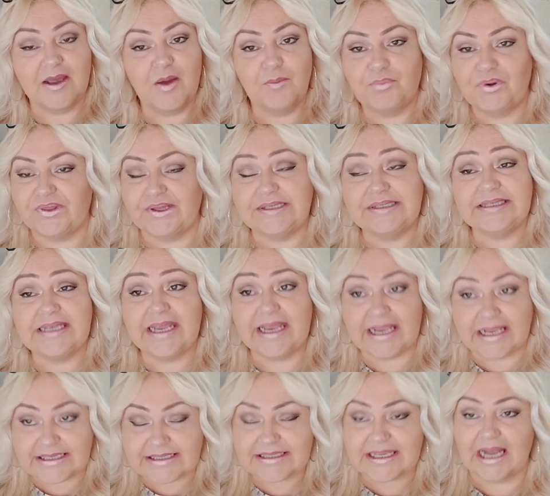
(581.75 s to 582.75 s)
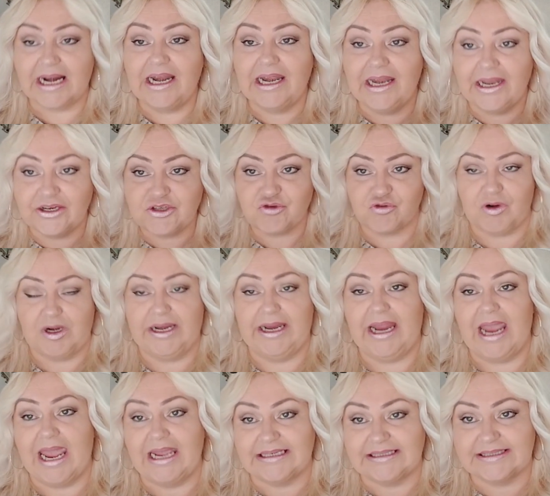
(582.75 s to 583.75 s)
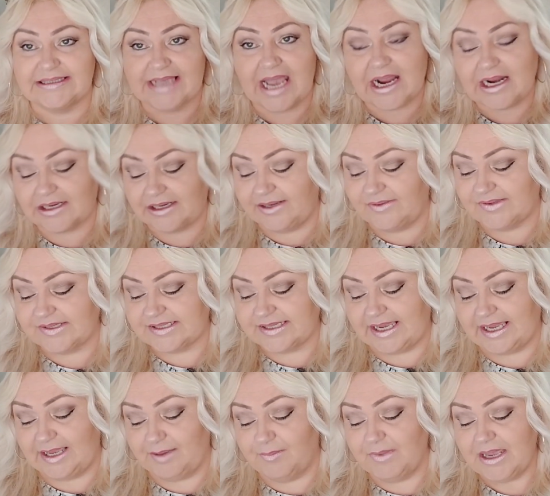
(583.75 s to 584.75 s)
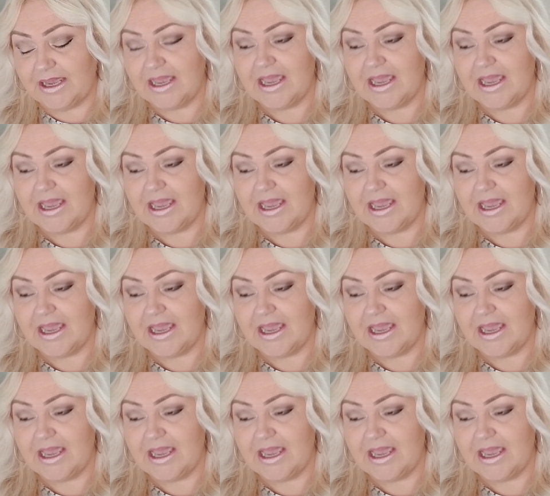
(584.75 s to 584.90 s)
but they taste literally exactly the same.